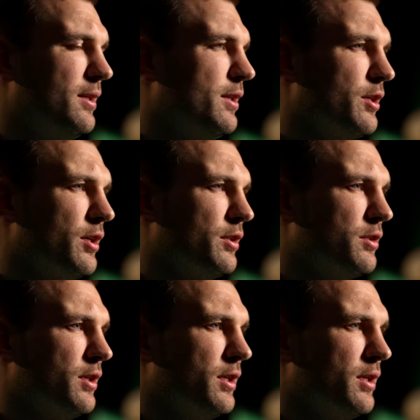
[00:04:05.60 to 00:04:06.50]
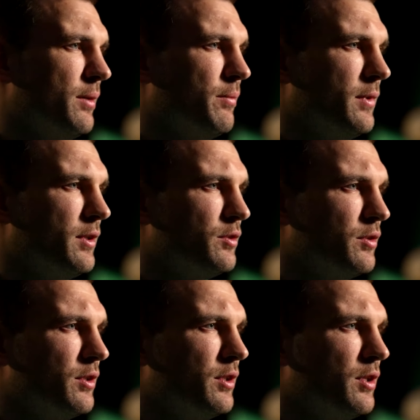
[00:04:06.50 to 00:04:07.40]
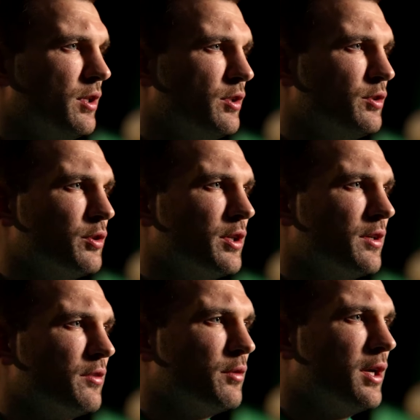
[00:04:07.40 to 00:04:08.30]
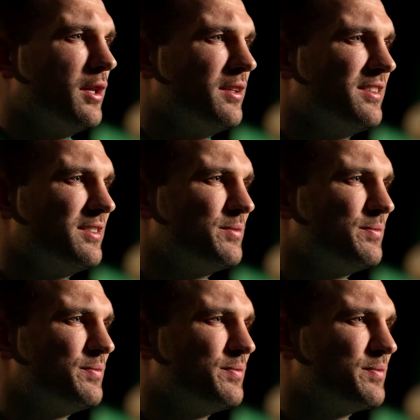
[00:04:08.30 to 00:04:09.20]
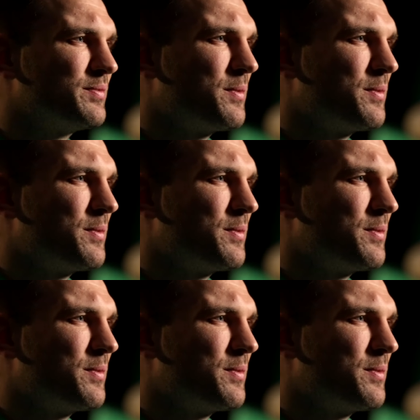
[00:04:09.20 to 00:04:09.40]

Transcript: you got to try and um, enjoy enjoy it as well. People